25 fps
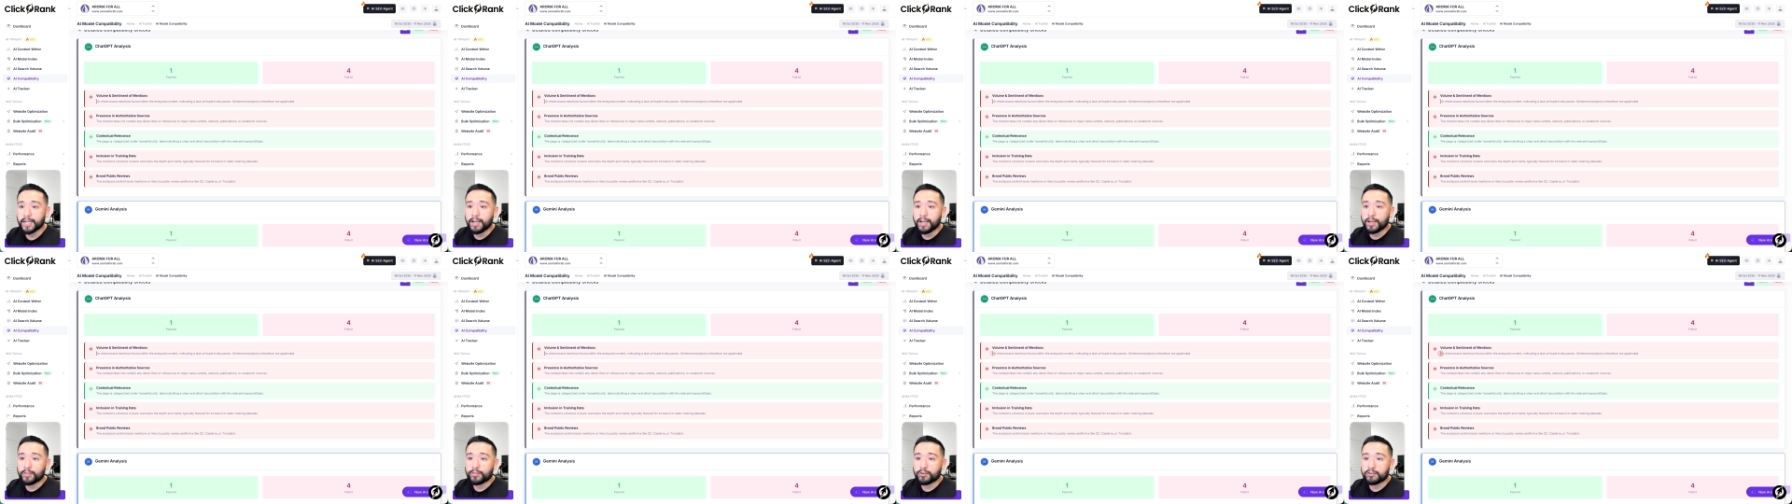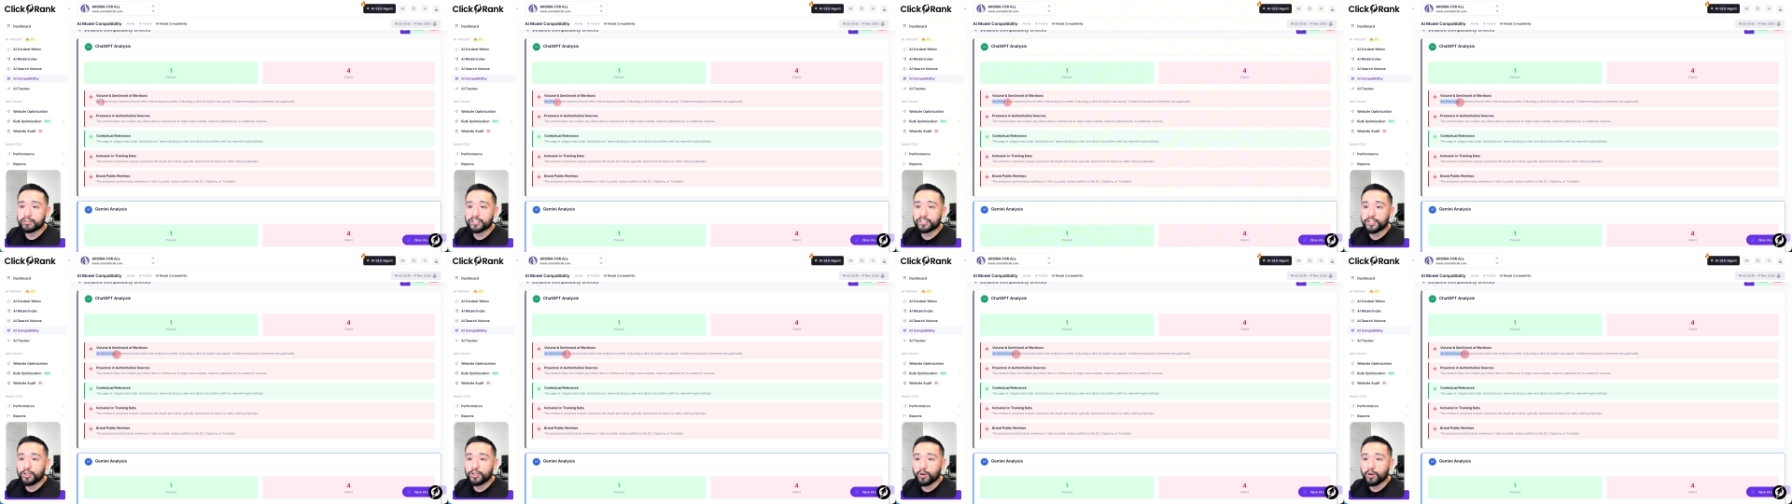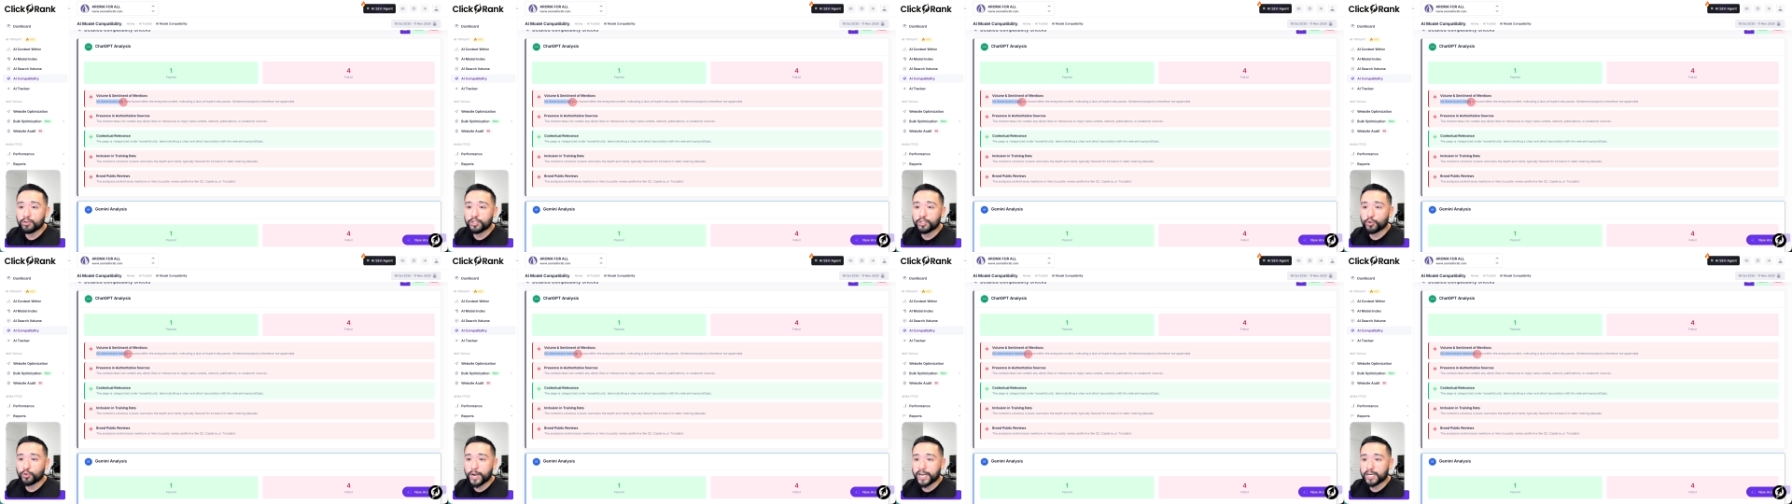there's no
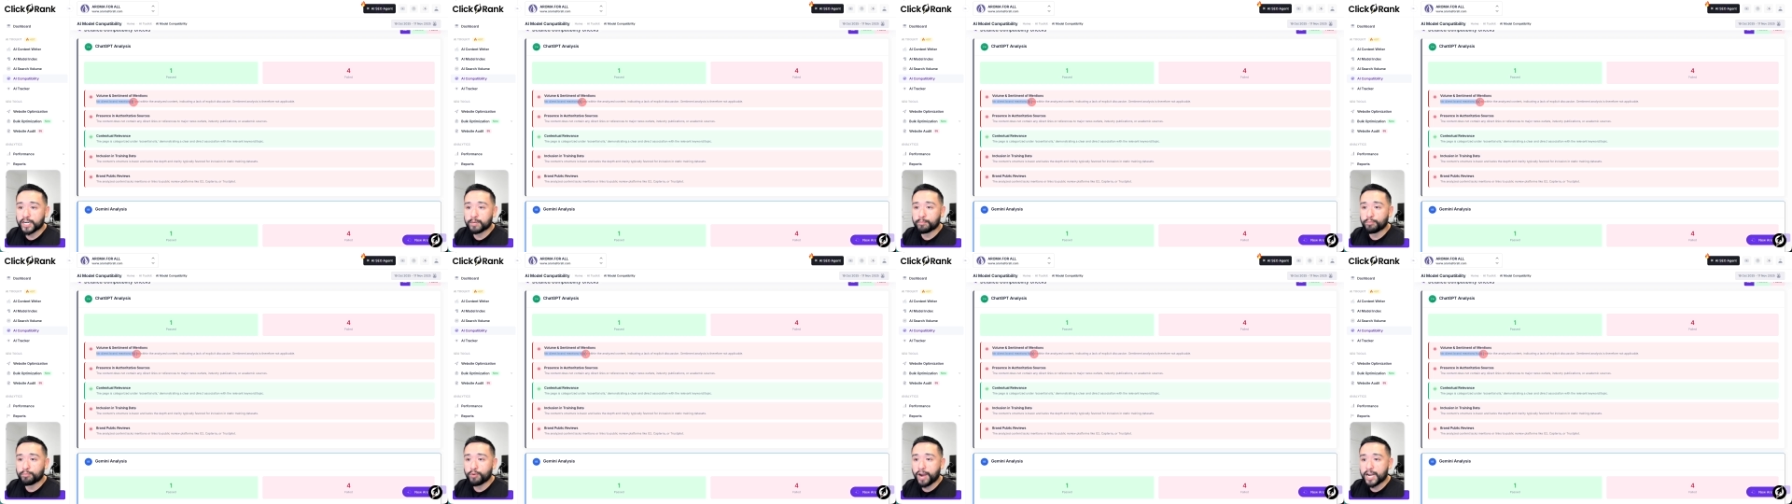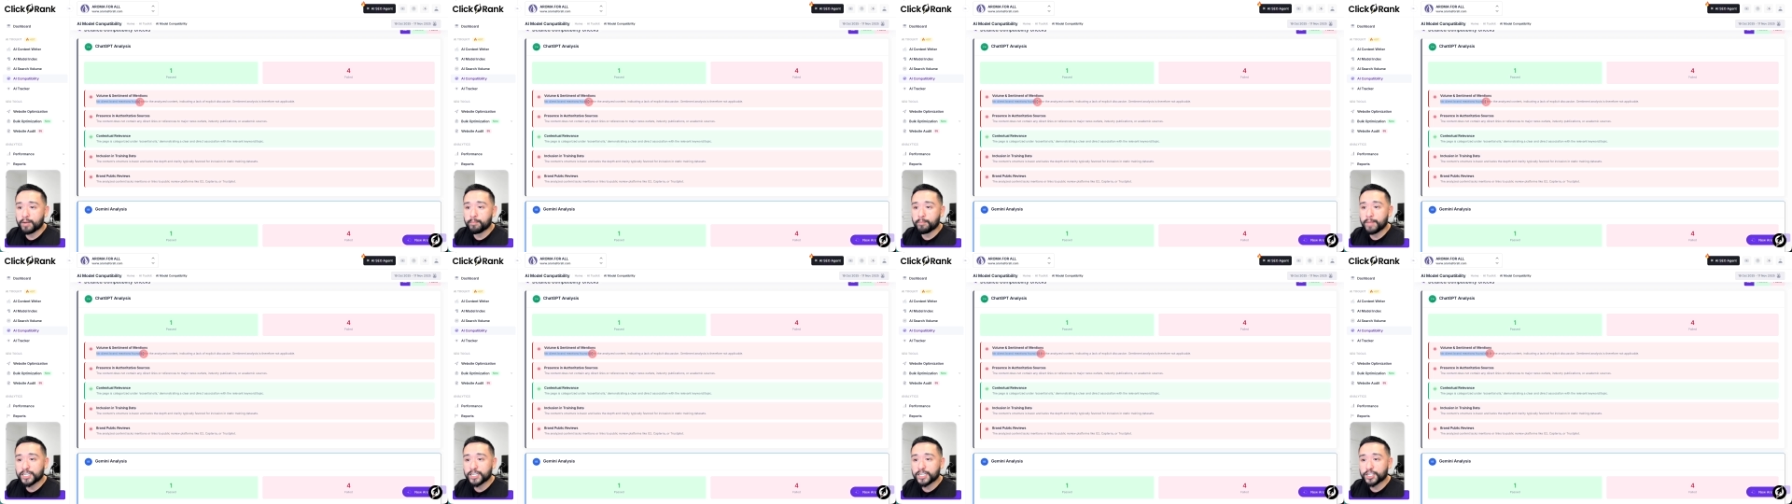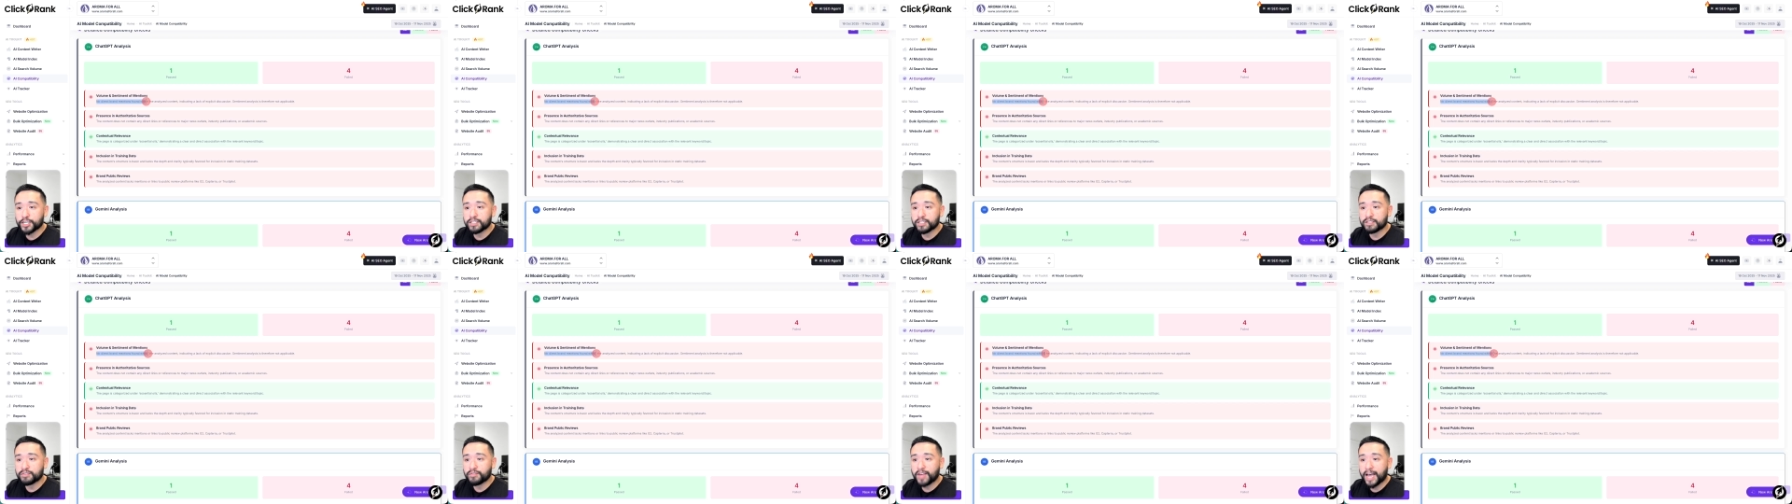direct brand
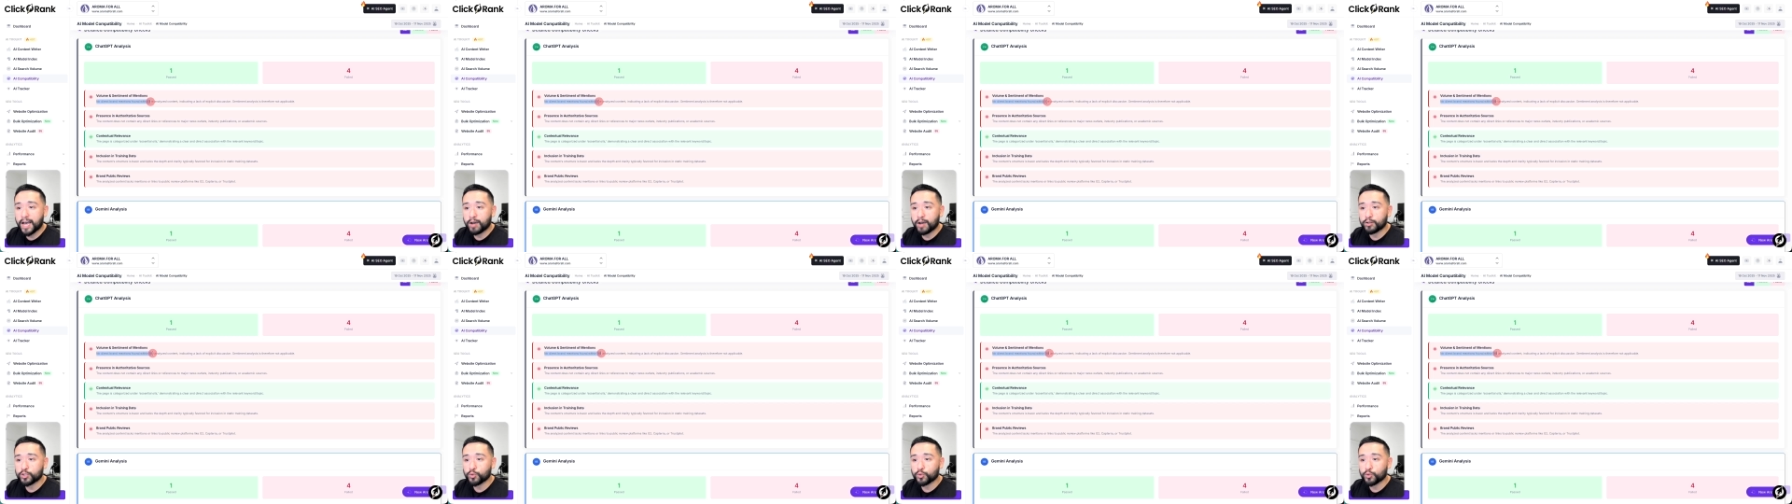mentions found